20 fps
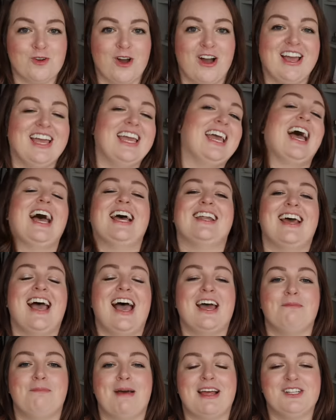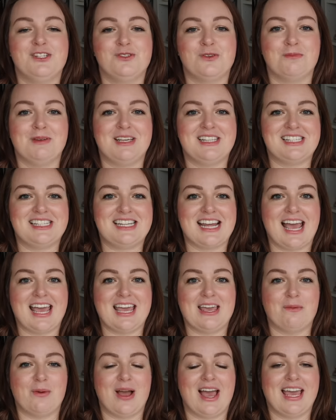right and I had Benj with me
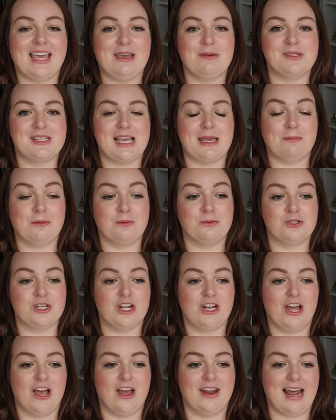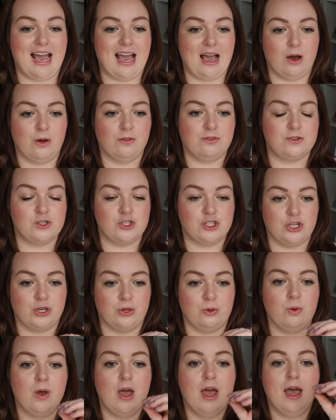today where he was able to learn how to
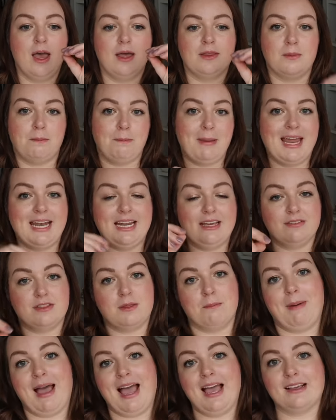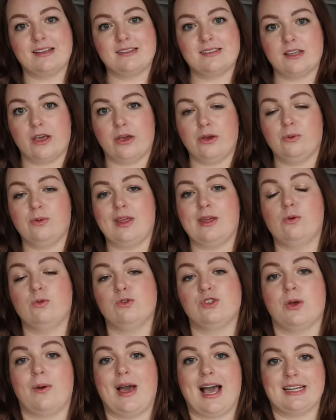do the pinning of the back so they
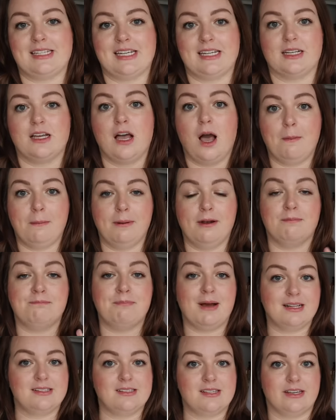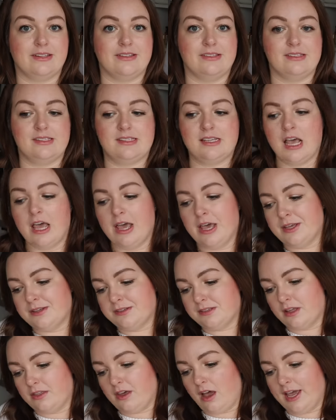also added a couple of buttons
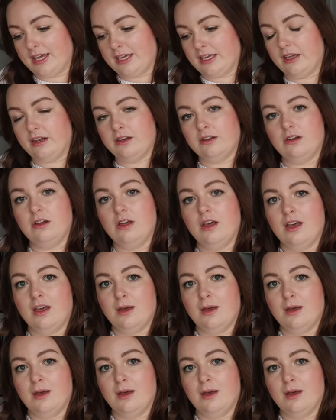so that I can